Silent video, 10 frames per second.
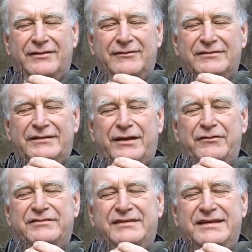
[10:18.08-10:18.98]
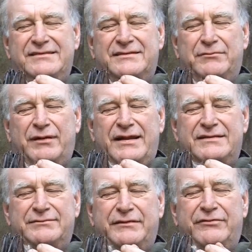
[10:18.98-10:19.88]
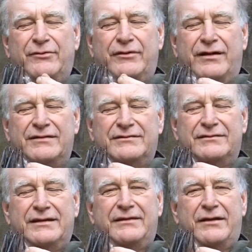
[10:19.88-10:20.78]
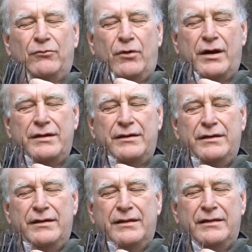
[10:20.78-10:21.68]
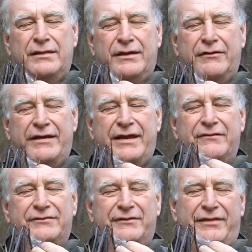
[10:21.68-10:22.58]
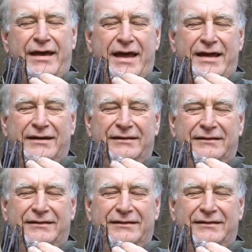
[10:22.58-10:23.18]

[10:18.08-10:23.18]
There is another season placed before us, and then one thereafter that.